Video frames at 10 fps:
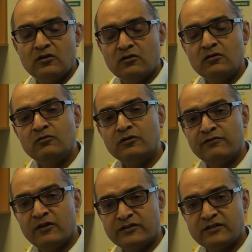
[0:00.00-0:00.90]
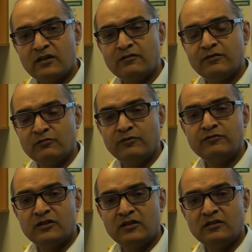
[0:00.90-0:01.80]
or one of our staff that we've
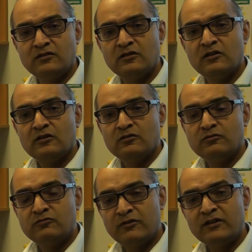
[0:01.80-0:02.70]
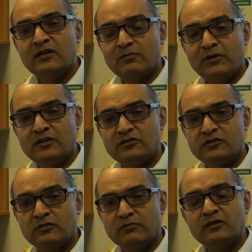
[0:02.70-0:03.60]
trained would ring that patient
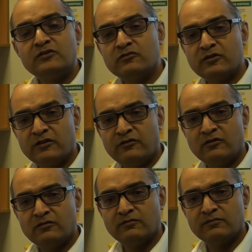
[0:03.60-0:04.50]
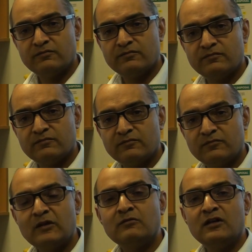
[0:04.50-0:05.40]
up and talk it through.
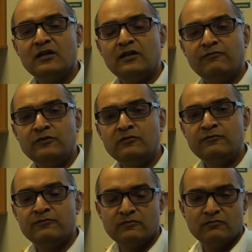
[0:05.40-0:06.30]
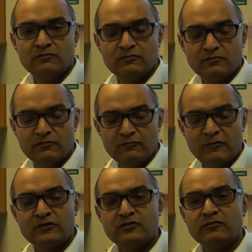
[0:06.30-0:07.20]
Now, if you've
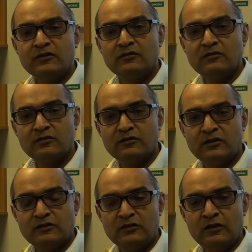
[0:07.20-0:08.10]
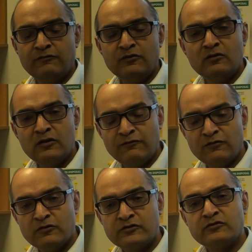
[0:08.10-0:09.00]
read something that if you're
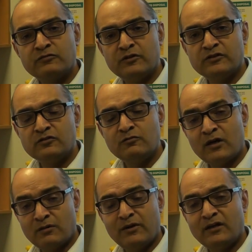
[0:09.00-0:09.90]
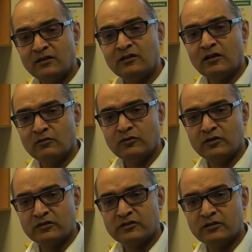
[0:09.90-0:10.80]
the sort of person who might panic and get
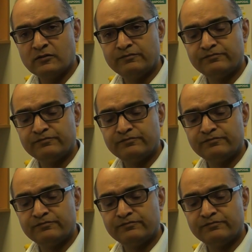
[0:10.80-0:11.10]
worked up,